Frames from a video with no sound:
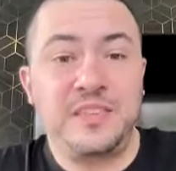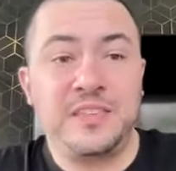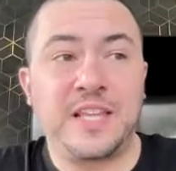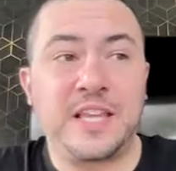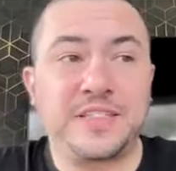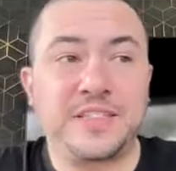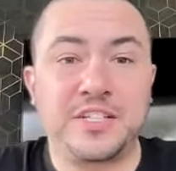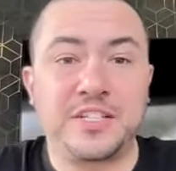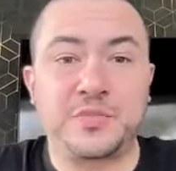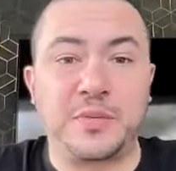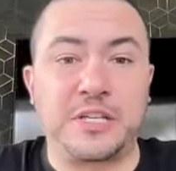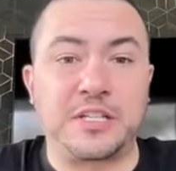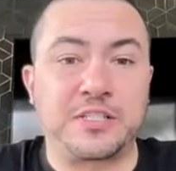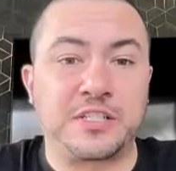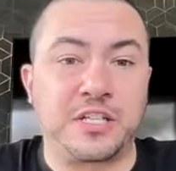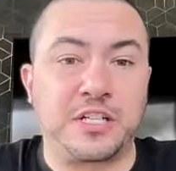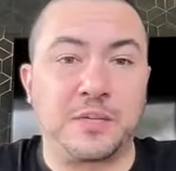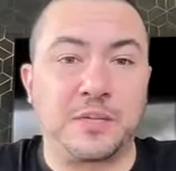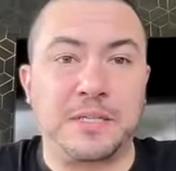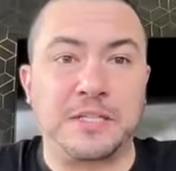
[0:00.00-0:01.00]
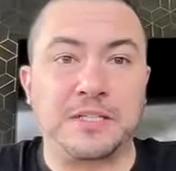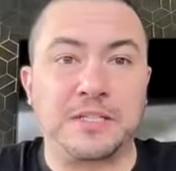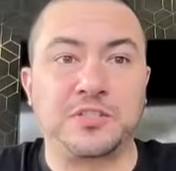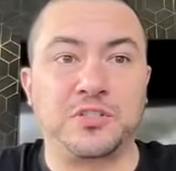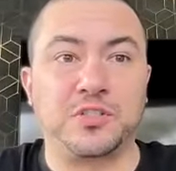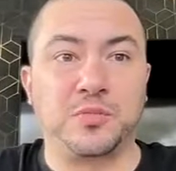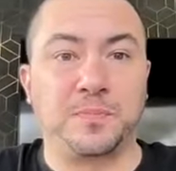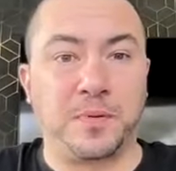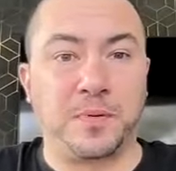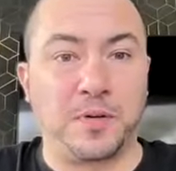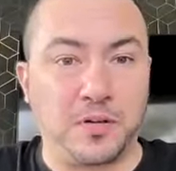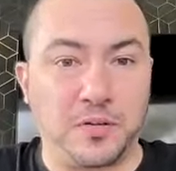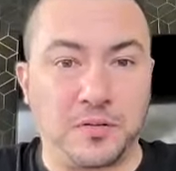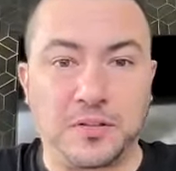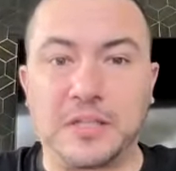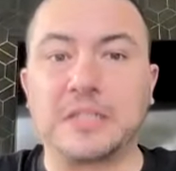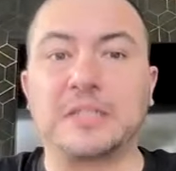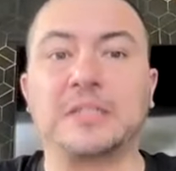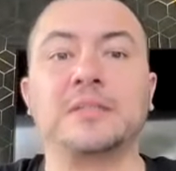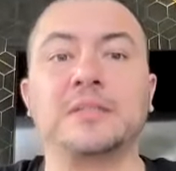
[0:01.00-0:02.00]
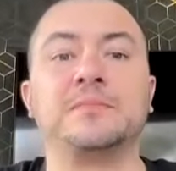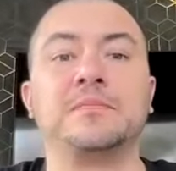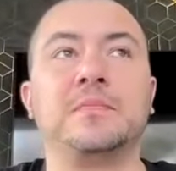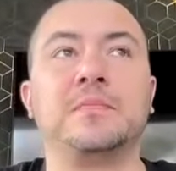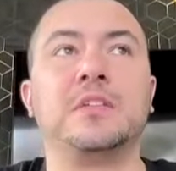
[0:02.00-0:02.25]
that this week is going to be super, like,